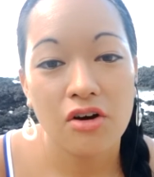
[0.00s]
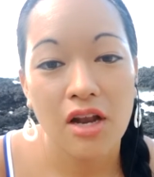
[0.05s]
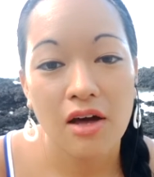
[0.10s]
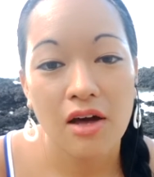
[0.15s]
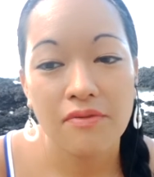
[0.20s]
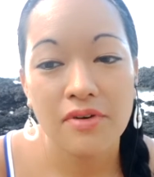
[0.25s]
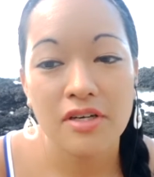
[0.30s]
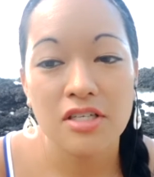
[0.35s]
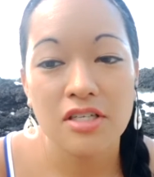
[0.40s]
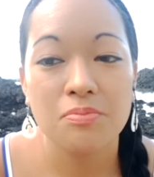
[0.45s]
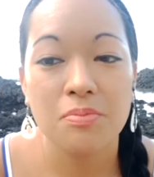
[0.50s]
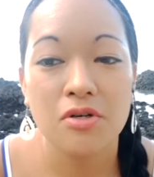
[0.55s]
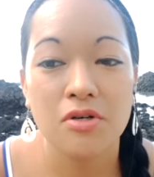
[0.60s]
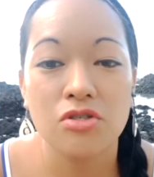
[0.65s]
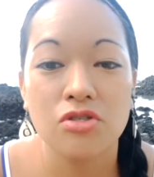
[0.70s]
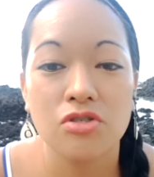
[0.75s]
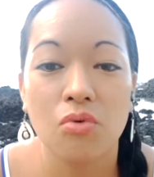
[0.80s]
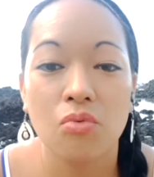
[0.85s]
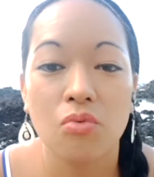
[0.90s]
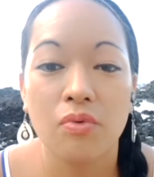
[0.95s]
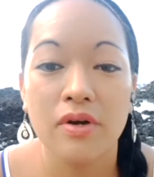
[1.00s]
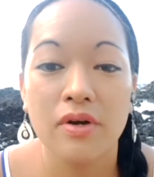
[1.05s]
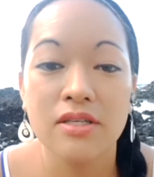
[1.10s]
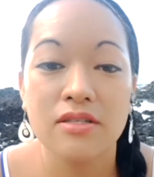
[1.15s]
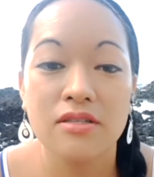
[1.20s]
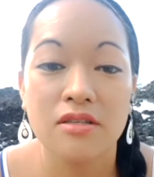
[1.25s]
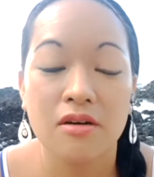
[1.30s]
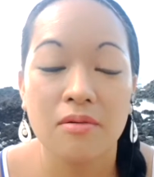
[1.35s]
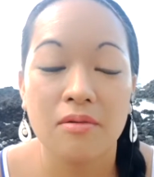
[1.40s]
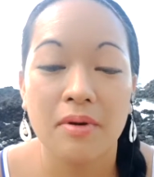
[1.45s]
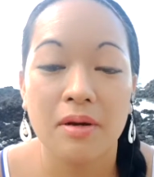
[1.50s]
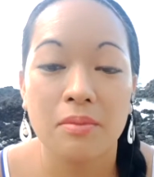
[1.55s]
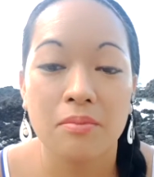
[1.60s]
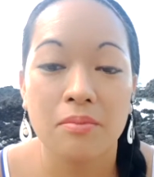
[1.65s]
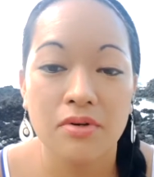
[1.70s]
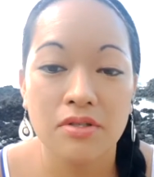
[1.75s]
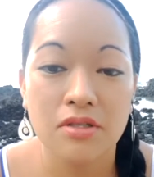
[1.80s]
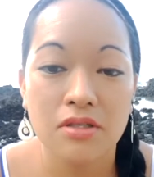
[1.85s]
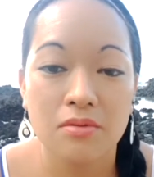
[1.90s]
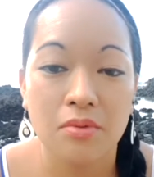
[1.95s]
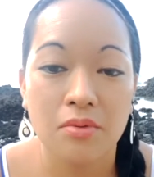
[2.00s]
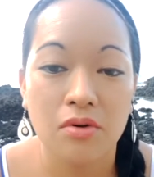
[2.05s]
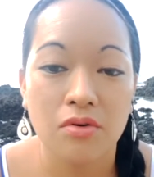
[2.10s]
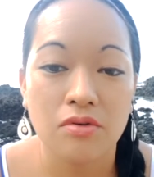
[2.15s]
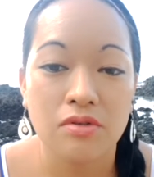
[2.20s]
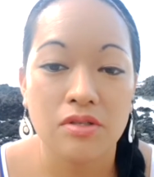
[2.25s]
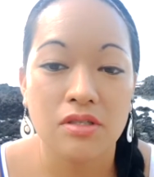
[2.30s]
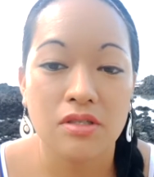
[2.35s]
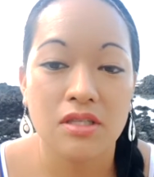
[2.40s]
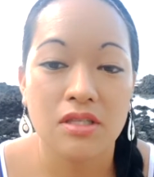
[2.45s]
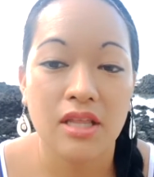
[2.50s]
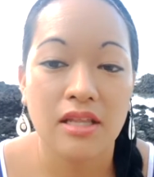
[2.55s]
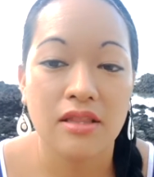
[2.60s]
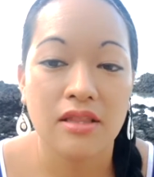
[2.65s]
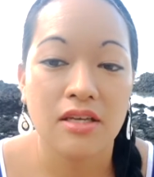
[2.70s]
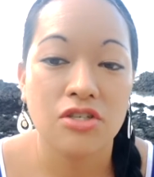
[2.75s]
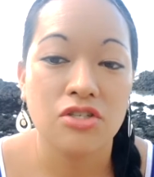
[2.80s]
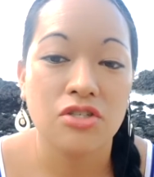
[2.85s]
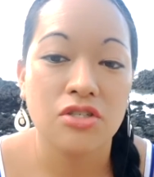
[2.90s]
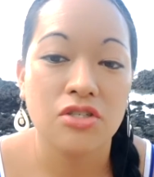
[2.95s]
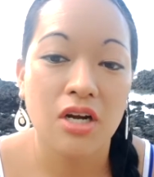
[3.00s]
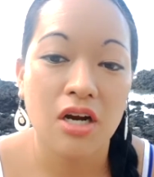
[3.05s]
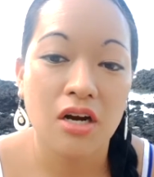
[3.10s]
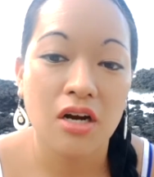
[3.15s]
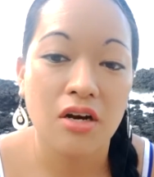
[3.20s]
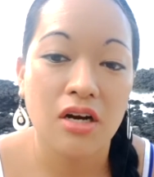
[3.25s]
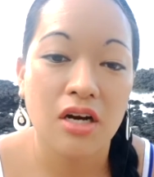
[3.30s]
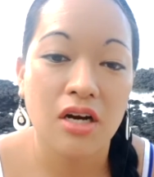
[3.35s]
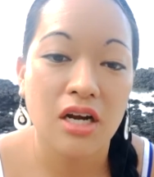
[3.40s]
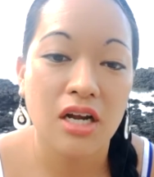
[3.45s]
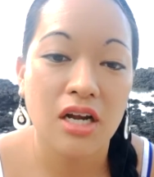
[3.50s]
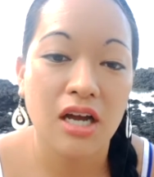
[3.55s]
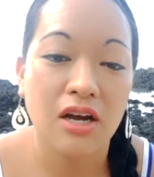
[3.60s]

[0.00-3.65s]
loving spiritual wisdom and principles that they share